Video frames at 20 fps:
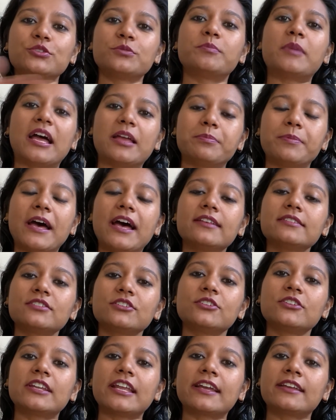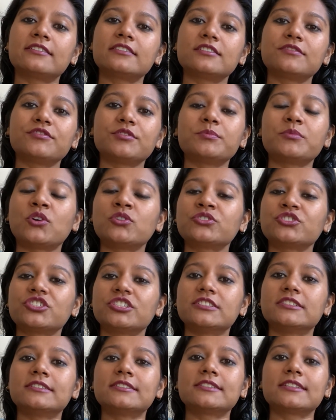you bypass your negative
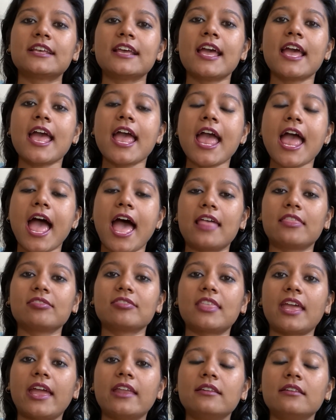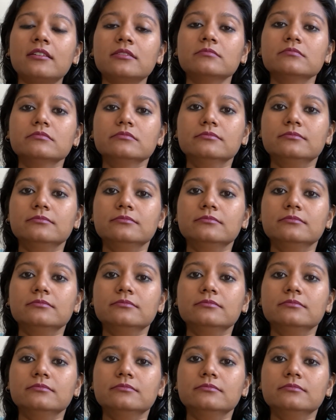emotions, and then